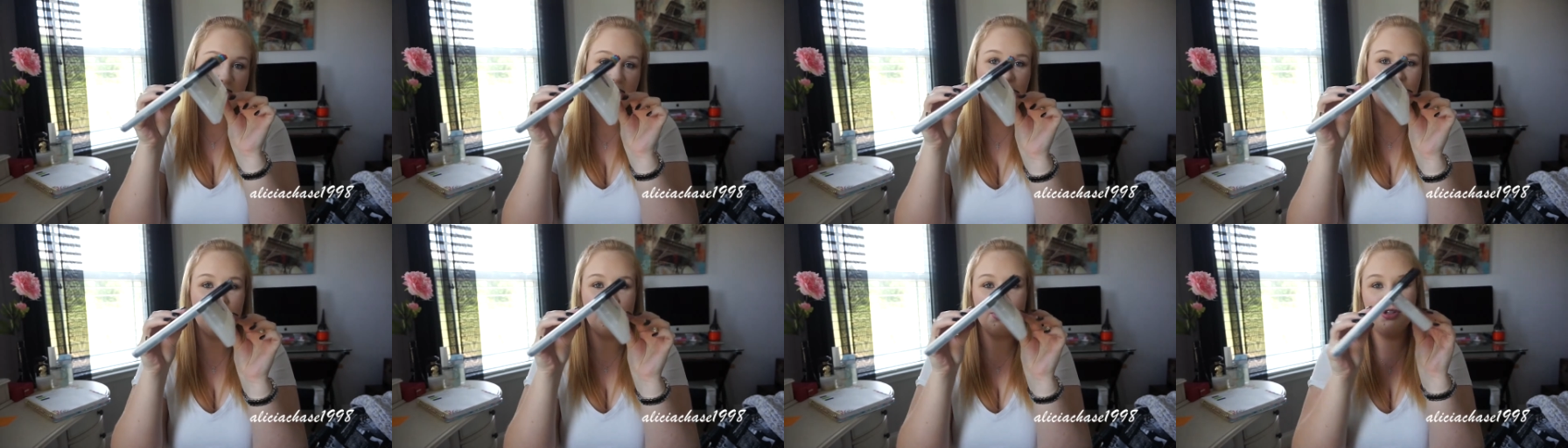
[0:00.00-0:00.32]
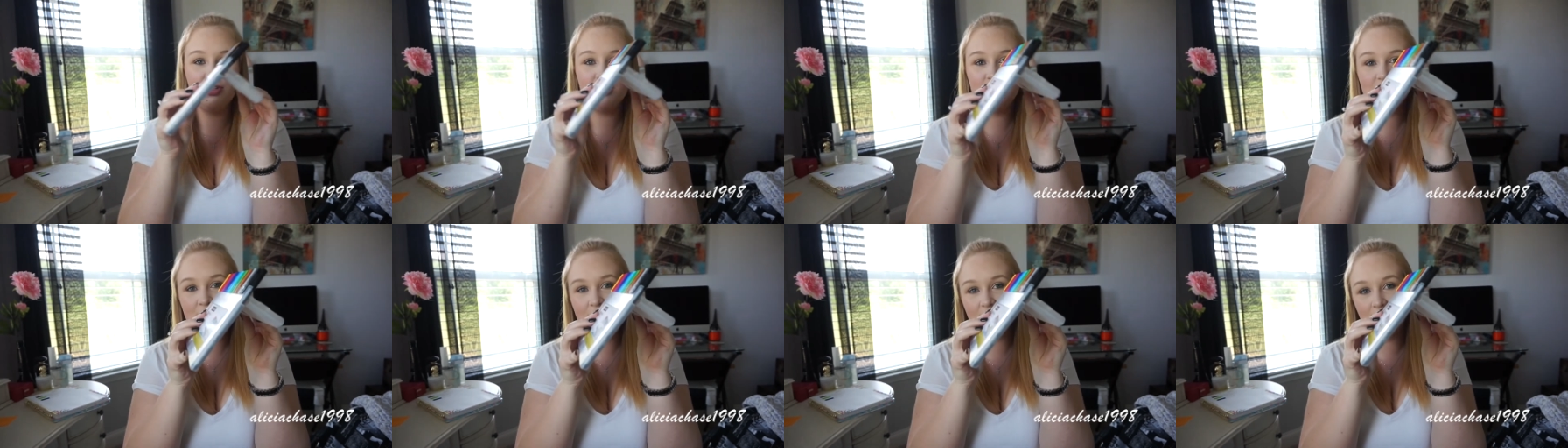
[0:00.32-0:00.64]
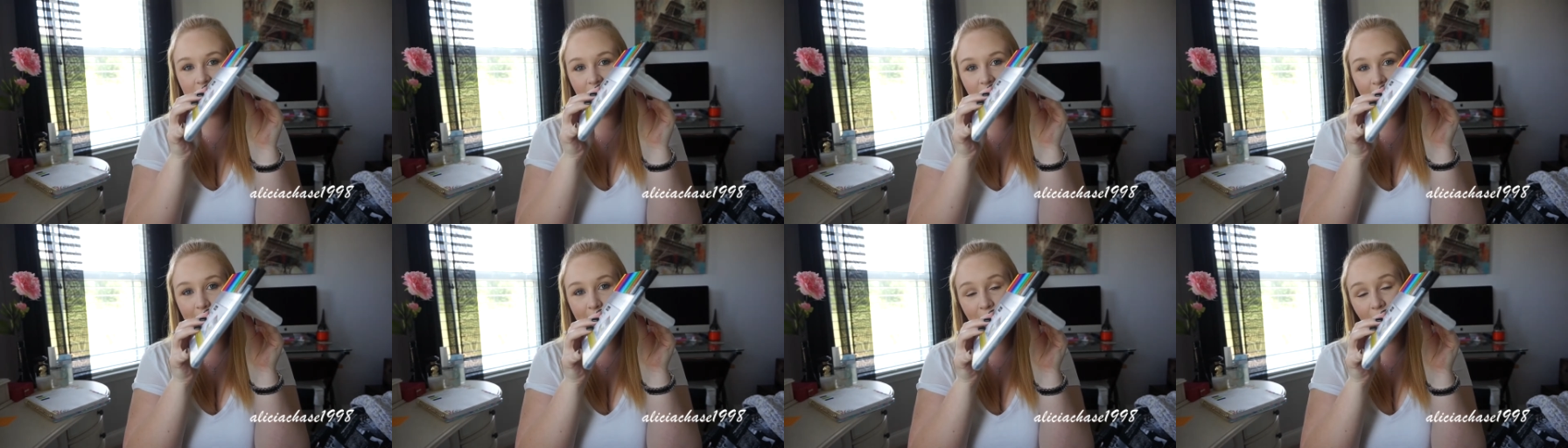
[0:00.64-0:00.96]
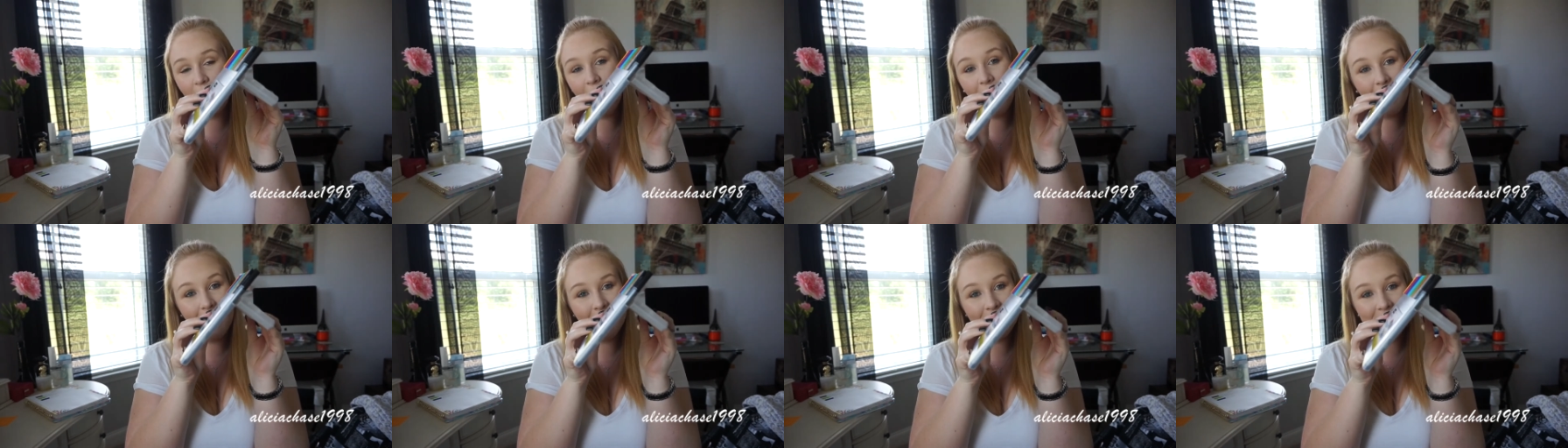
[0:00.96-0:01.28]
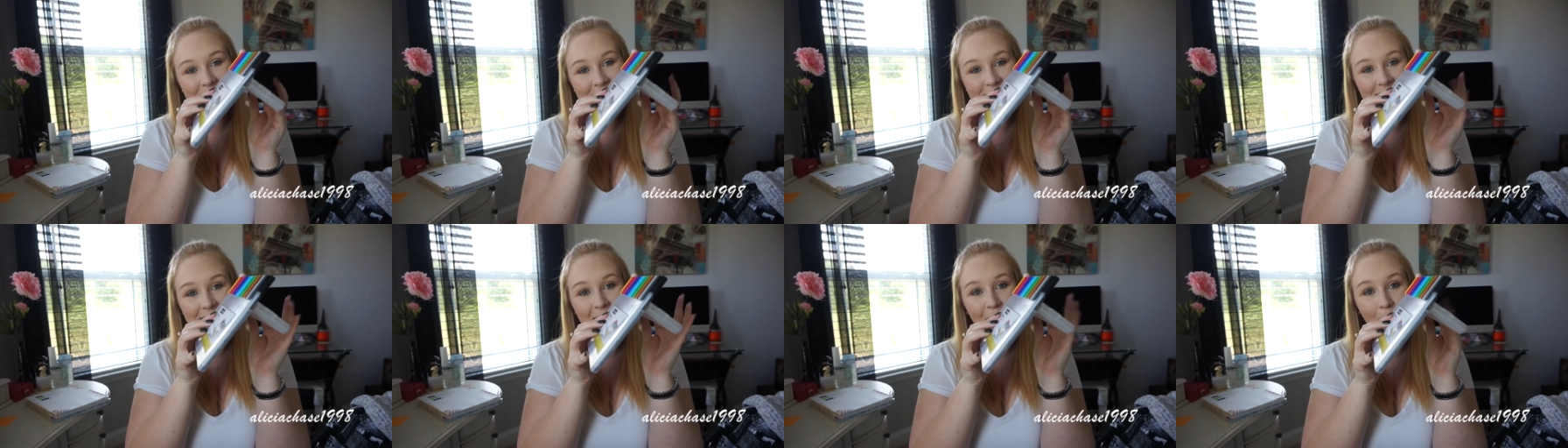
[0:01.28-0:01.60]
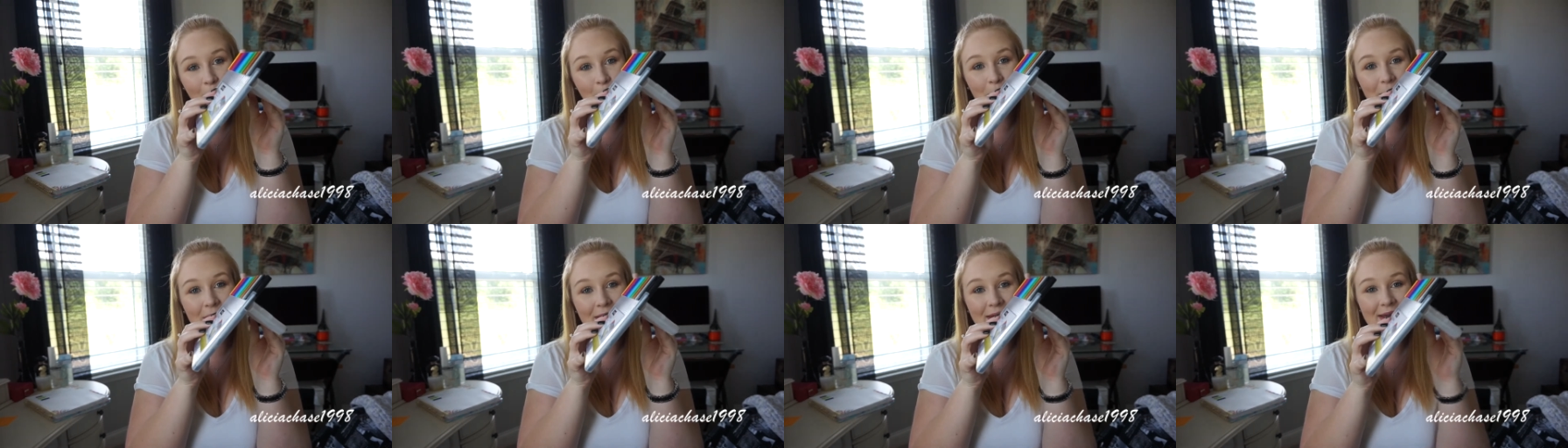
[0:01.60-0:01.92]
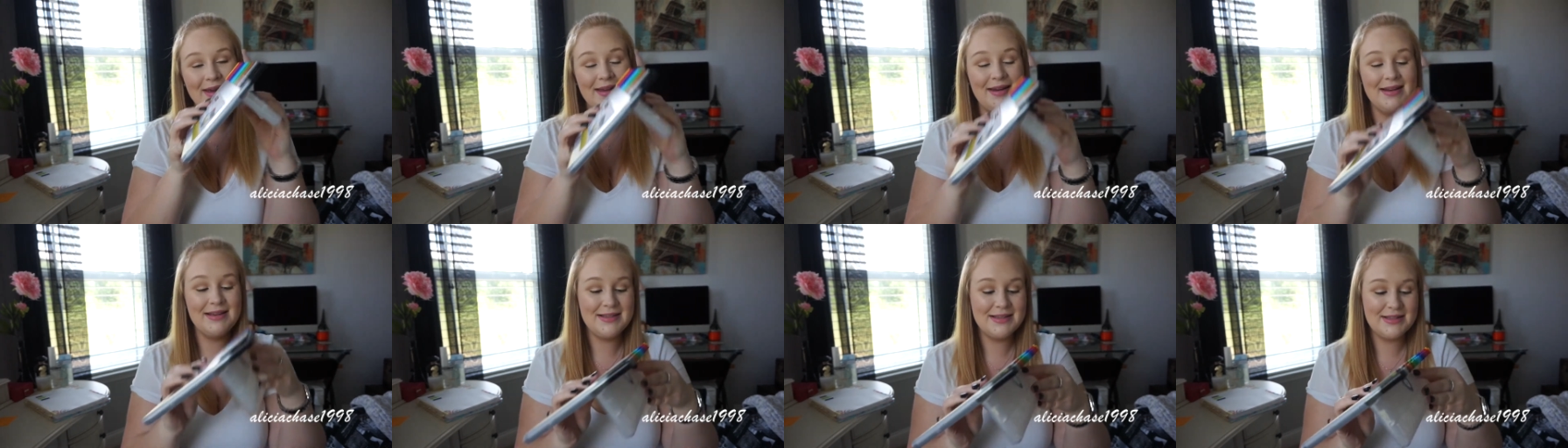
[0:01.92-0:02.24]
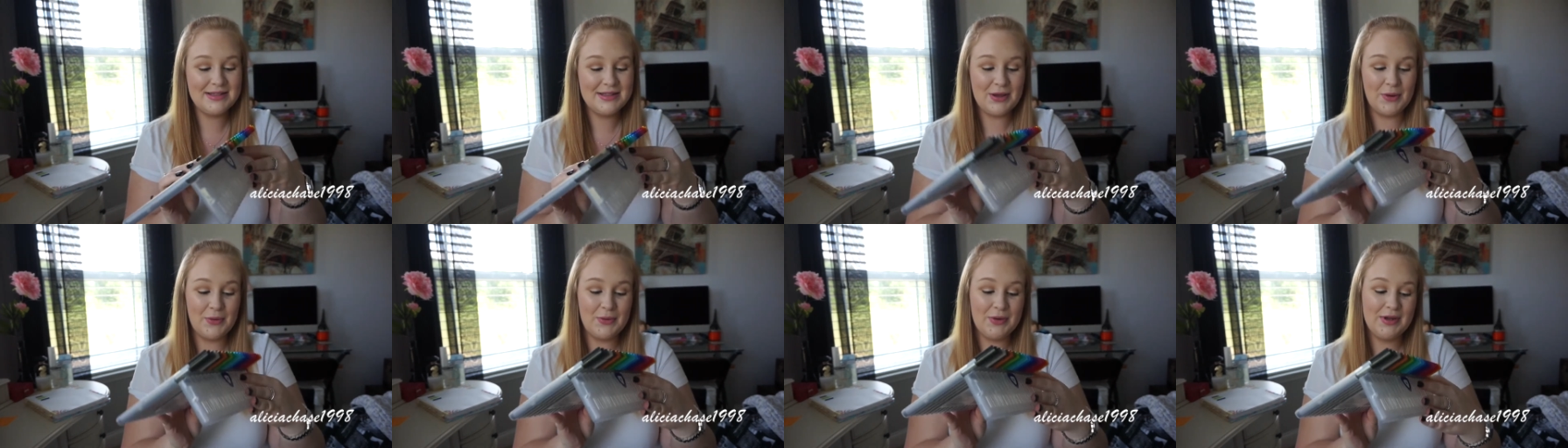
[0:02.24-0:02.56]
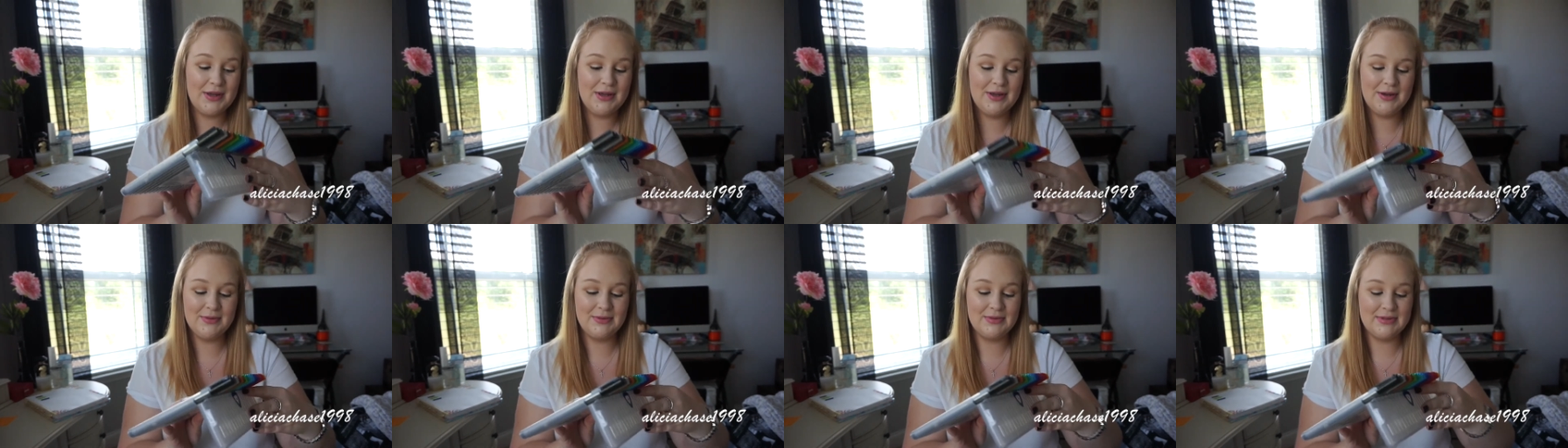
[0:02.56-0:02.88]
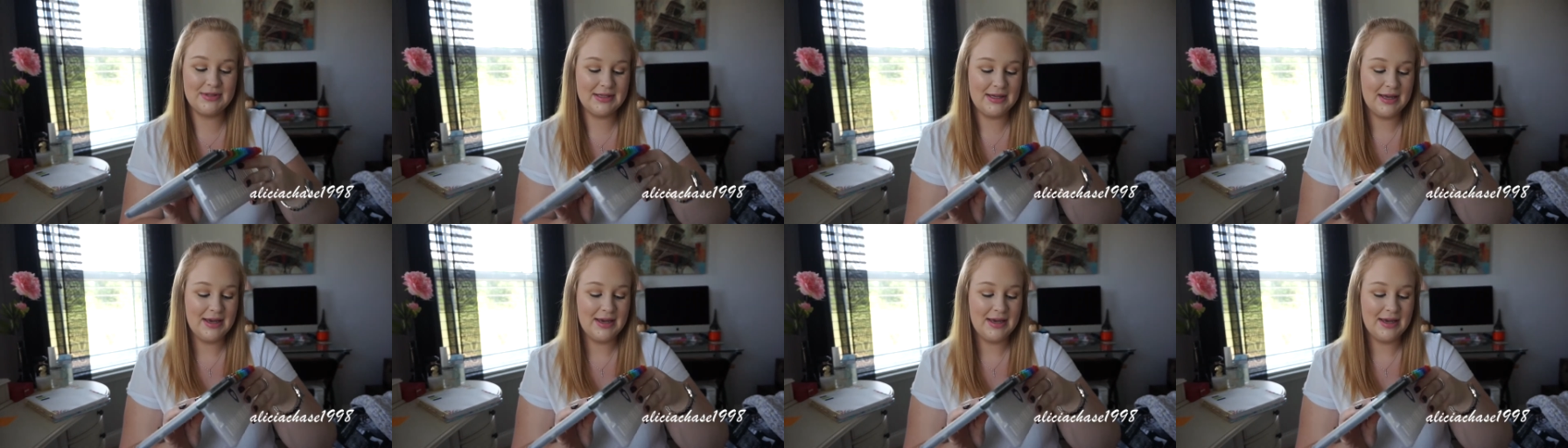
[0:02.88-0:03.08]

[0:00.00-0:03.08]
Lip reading: and it just props it up. It is so cute.